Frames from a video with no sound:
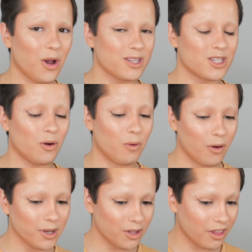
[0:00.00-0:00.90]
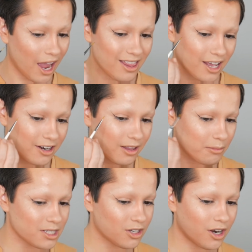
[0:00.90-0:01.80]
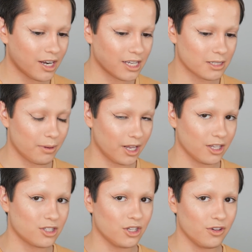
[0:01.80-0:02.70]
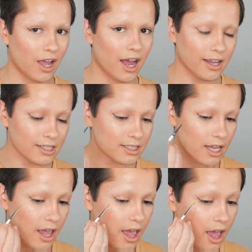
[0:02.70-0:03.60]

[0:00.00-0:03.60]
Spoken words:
So while we do the eyeliner, let me start explaining to you guys